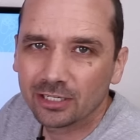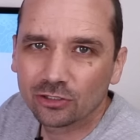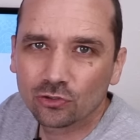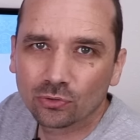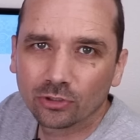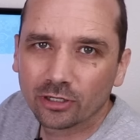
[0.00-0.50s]
And
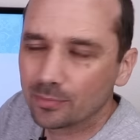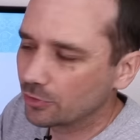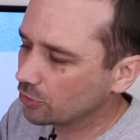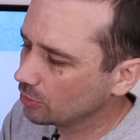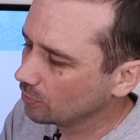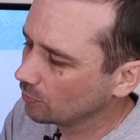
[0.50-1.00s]
controller number
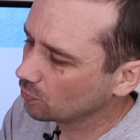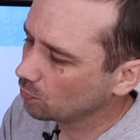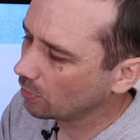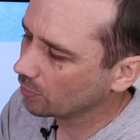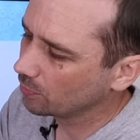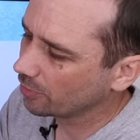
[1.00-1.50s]
two is
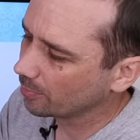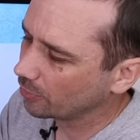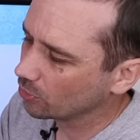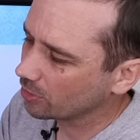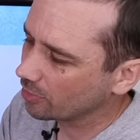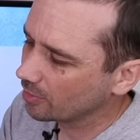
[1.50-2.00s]
one with a
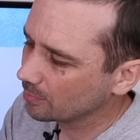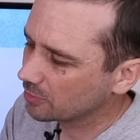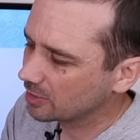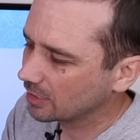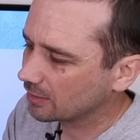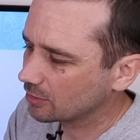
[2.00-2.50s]
broken
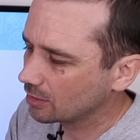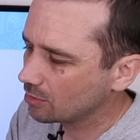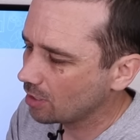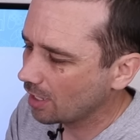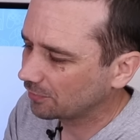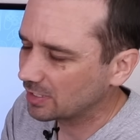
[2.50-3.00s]
thumbstick, so
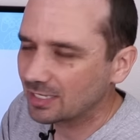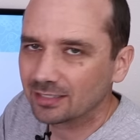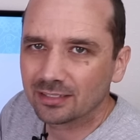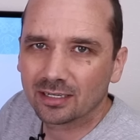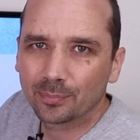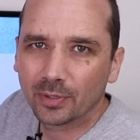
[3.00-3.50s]
I'll have to take
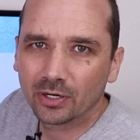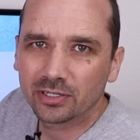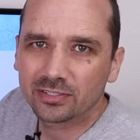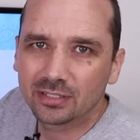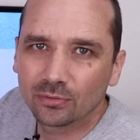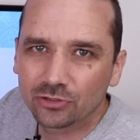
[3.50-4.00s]
that apart
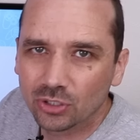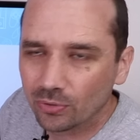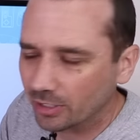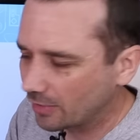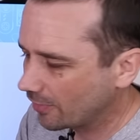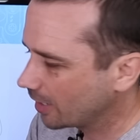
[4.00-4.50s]
to see what's
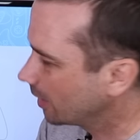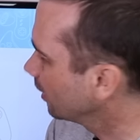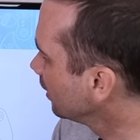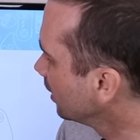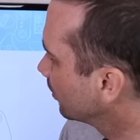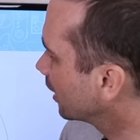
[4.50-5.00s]
going on there,
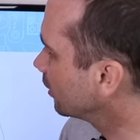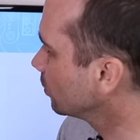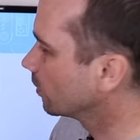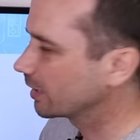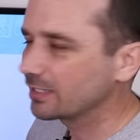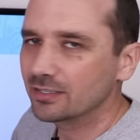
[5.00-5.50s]
but I do
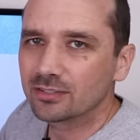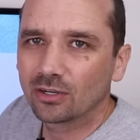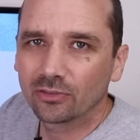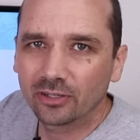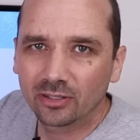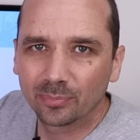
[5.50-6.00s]
wanna test
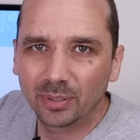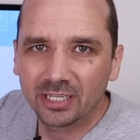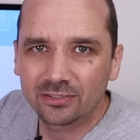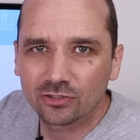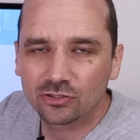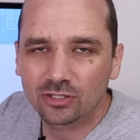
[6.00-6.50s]
all the other
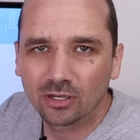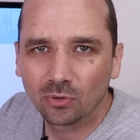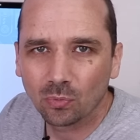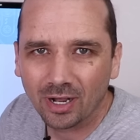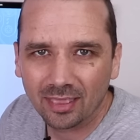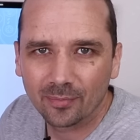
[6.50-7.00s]
buttons
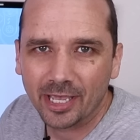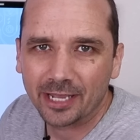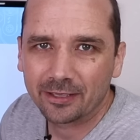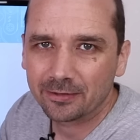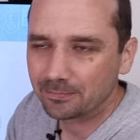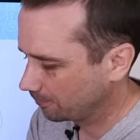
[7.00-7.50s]
while I'm at it.